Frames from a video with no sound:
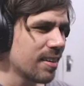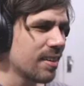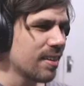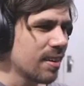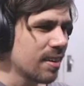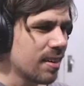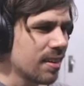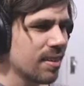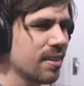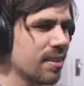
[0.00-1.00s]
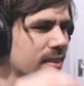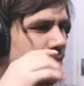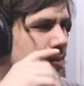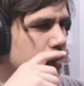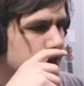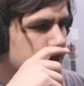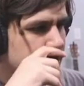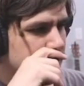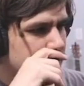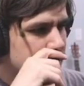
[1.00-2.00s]

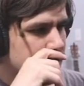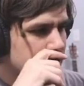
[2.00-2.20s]
No one is speaking in this clip.